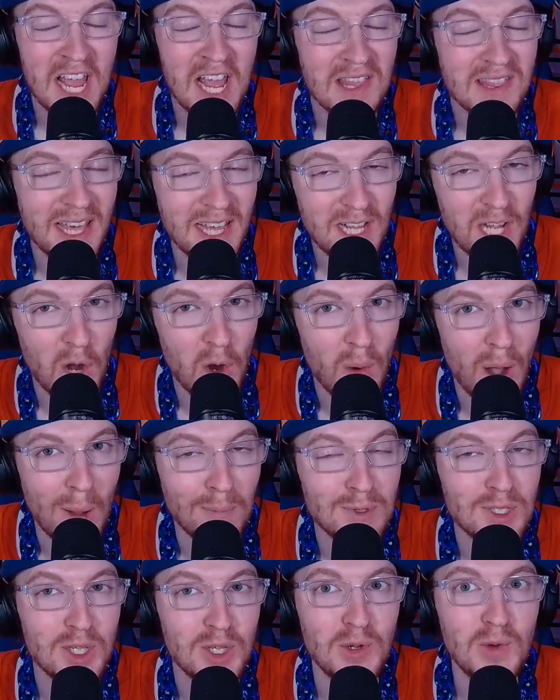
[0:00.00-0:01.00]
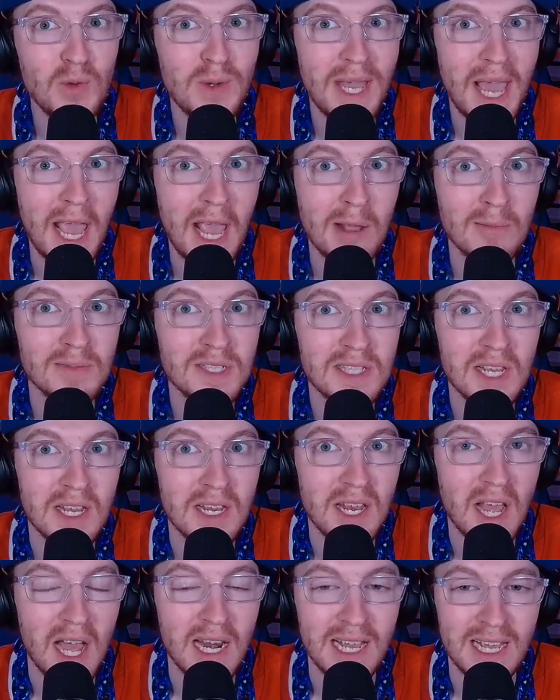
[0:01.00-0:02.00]
They go up
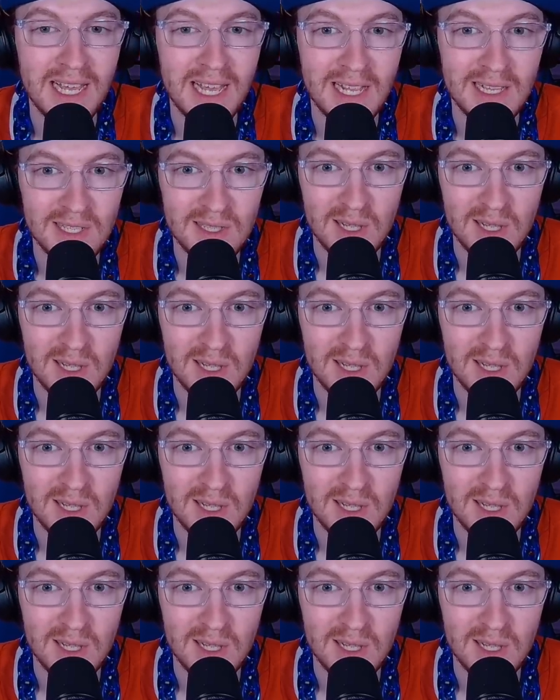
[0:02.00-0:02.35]
2-0 against